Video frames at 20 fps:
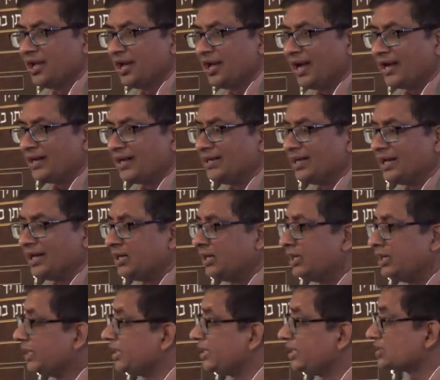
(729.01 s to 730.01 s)
and
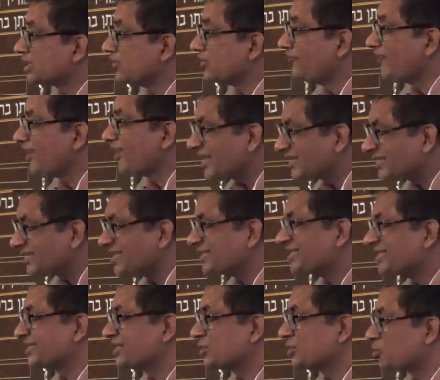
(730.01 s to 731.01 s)
it is the
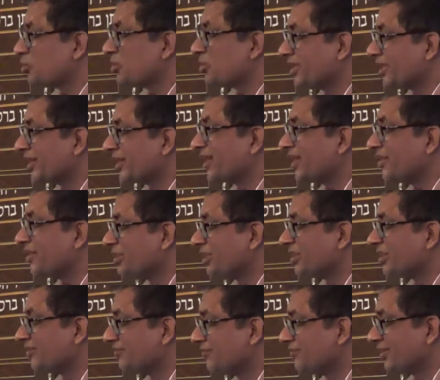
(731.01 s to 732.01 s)
fastest growing economy
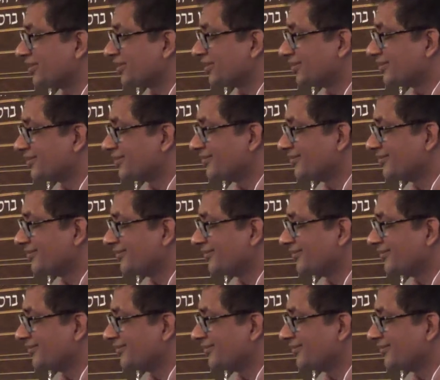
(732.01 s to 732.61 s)
in the world.